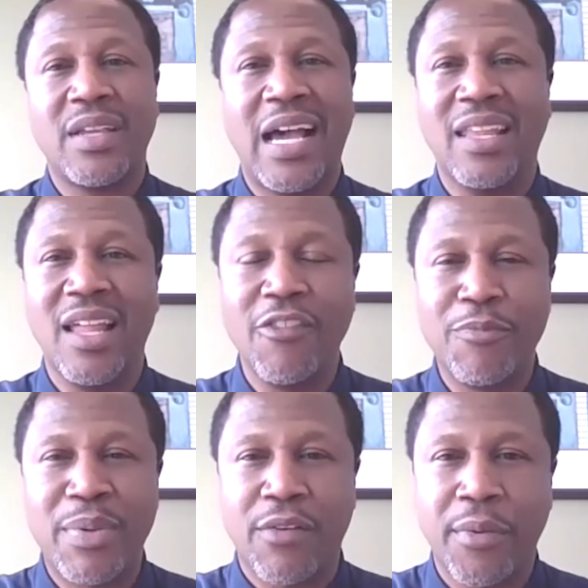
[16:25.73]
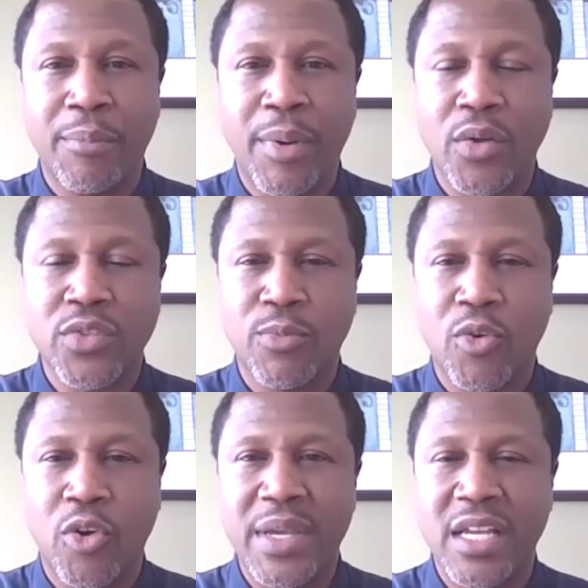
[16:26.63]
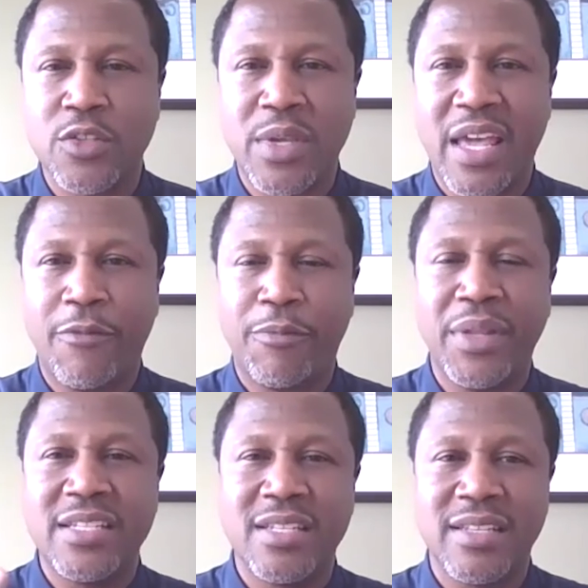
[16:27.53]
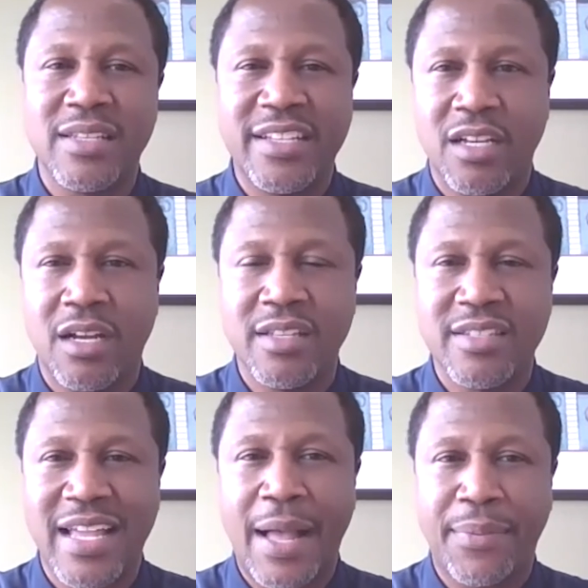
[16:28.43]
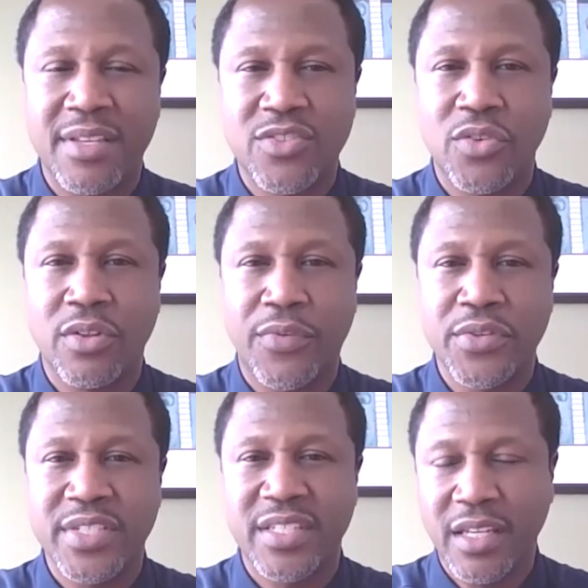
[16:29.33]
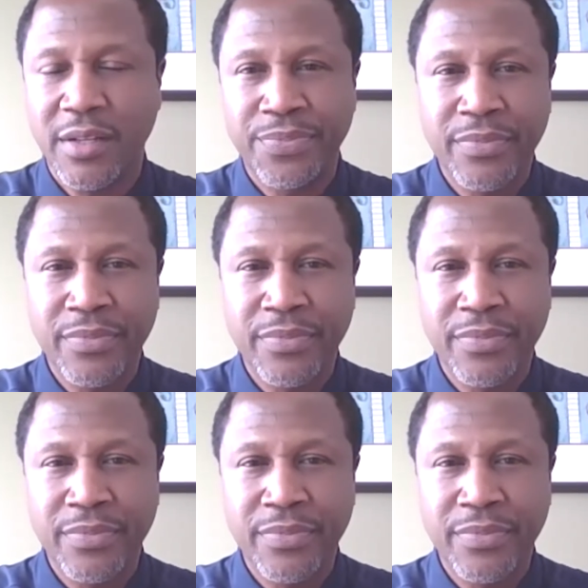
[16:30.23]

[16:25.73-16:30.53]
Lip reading: I love being from Baltimore because we have places like Johns Hopkins University,